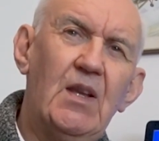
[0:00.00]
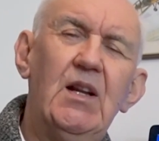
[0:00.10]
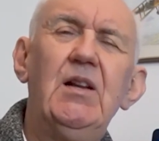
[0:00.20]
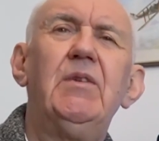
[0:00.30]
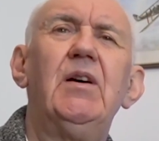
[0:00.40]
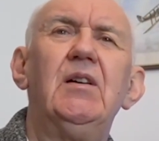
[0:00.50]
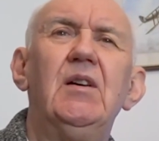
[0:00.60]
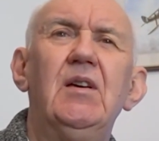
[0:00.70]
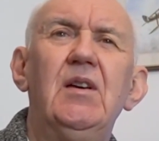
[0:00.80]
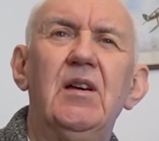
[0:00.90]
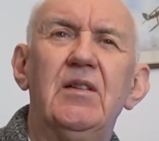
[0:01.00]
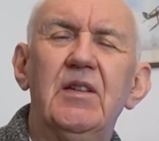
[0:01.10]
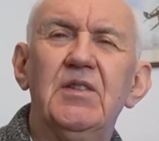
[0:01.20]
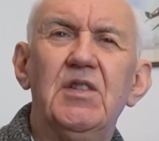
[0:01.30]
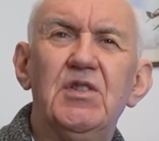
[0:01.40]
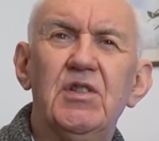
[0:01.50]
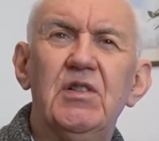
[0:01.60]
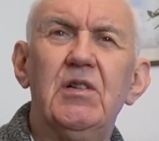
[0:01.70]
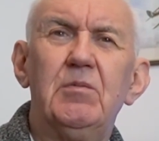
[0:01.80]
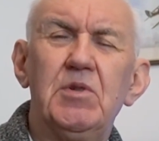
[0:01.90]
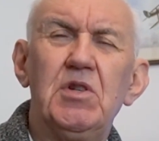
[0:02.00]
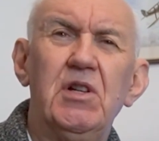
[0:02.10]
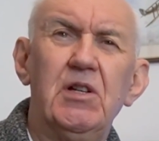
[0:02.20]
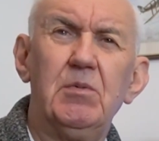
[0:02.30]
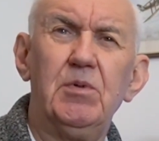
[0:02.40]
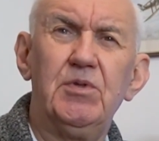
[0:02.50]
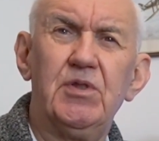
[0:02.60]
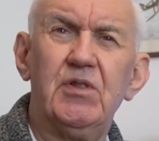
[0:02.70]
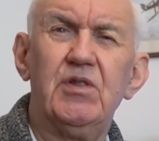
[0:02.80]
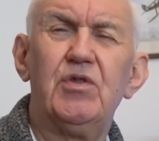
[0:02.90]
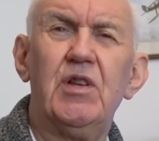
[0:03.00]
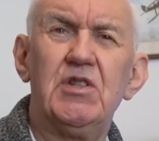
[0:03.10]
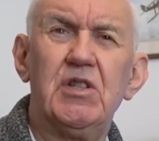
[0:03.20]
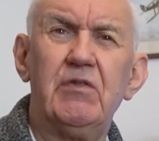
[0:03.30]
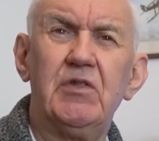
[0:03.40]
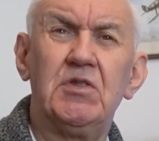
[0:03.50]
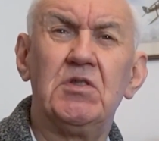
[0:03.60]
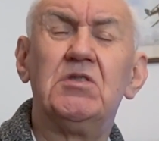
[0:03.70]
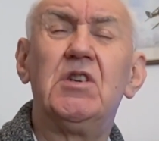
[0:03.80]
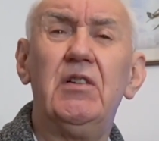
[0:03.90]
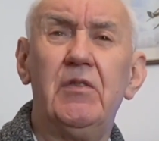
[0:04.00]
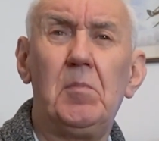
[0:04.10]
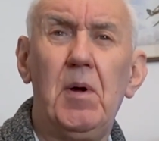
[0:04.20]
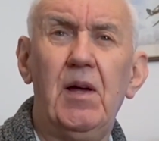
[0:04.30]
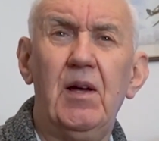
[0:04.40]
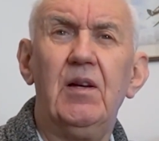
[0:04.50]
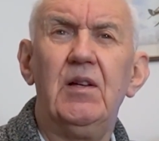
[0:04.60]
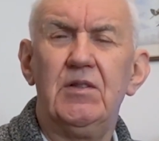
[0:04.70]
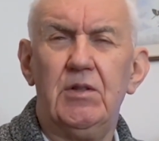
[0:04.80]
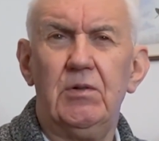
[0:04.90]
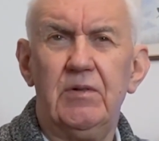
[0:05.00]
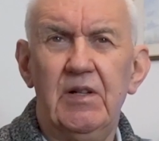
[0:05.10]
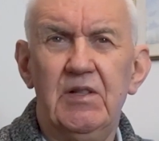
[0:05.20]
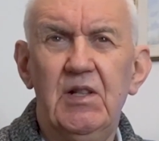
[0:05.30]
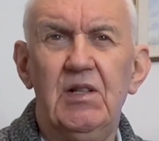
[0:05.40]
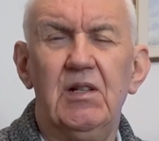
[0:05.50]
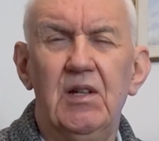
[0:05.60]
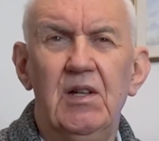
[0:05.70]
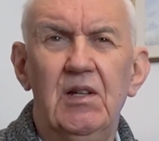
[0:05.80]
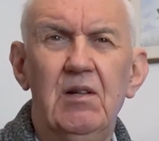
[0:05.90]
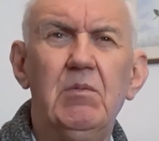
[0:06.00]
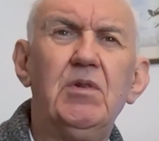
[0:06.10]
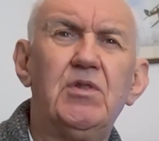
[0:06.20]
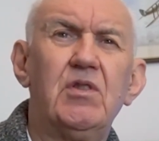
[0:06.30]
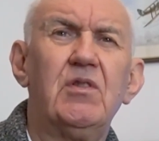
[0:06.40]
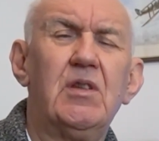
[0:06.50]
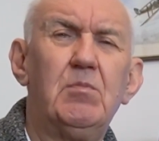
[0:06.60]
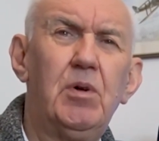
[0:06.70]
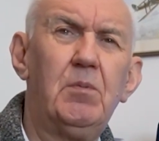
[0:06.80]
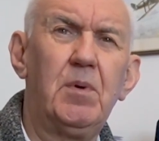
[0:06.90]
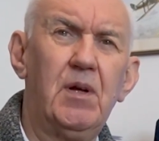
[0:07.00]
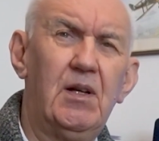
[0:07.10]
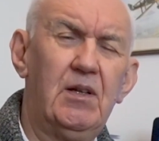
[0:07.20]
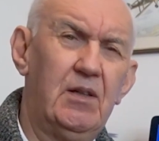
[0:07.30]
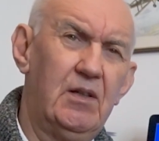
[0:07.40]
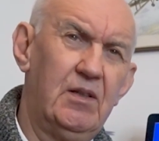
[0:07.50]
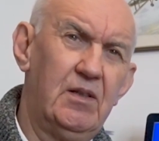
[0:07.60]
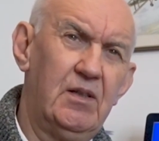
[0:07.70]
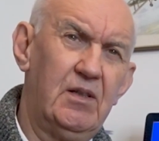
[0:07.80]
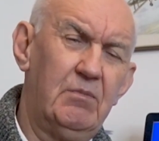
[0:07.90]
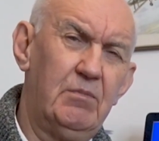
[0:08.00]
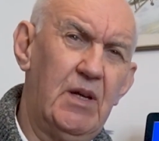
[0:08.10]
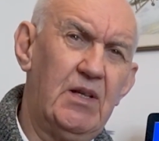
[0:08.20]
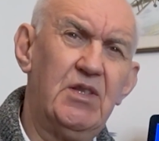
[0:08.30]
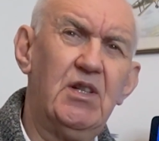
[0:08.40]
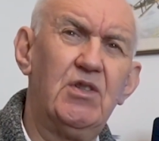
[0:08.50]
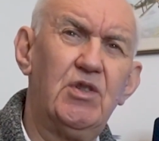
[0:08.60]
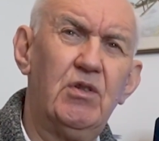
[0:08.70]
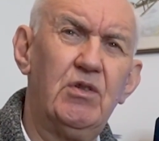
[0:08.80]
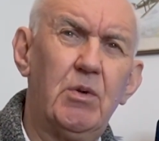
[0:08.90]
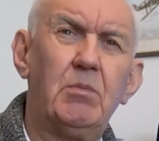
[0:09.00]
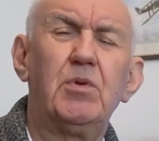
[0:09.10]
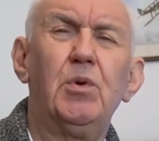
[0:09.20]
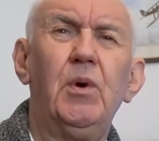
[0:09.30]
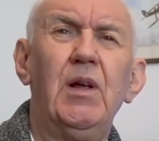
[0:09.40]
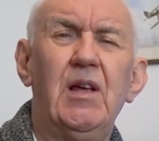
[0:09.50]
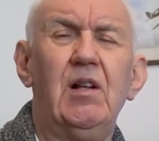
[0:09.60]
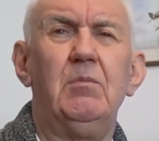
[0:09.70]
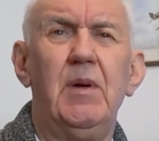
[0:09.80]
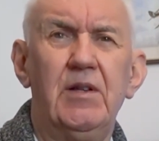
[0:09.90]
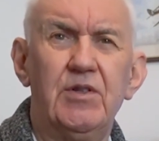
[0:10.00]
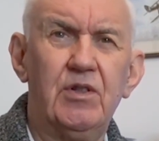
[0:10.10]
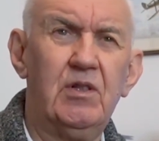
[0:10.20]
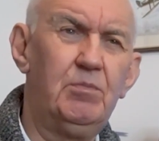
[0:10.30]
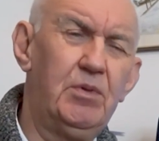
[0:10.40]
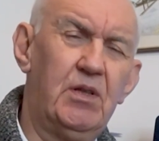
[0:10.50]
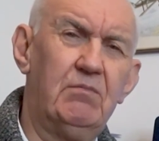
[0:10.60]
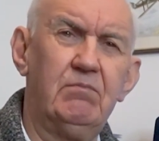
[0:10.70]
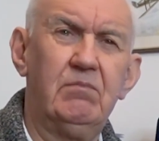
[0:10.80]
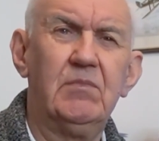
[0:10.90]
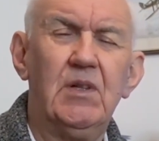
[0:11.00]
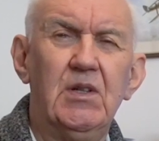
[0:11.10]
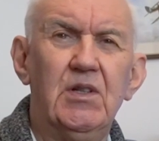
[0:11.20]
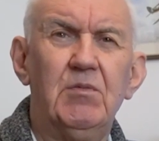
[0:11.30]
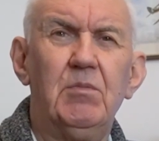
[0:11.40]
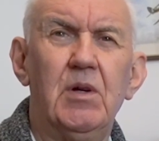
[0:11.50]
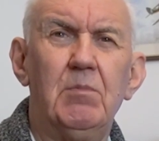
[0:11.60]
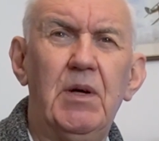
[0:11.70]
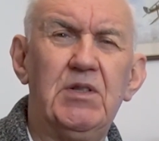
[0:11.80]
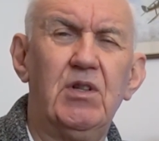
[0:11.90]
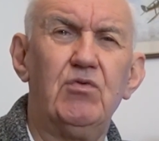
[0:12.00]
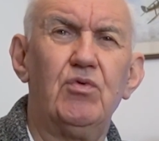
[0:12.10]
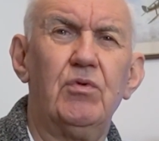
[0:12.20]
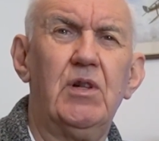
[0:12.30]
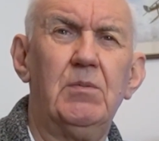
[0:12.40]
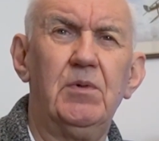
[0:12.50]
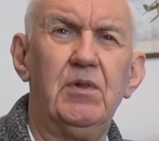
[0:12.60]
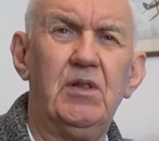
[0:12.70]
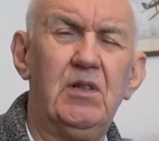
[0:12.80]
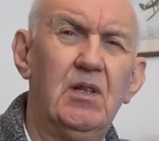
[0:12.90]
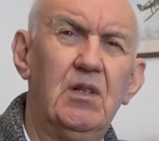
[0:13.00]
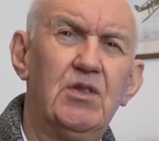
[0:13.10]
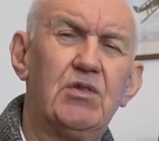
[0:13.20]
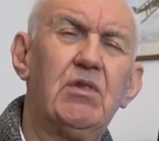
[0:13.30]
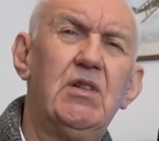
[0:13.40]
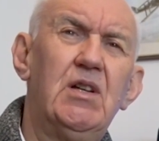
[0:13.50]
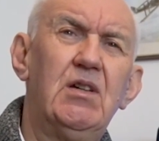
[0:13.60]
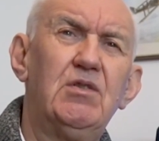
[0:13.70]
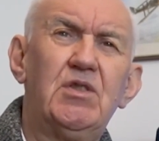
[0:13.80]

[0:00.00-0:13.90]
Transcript: clever things inside it which enables the transceiver to deliver power to your antenna. Now, most of the popular um, antenna tuners are what we call L-match, and I'll put a, a basic drawing up on the screen now. You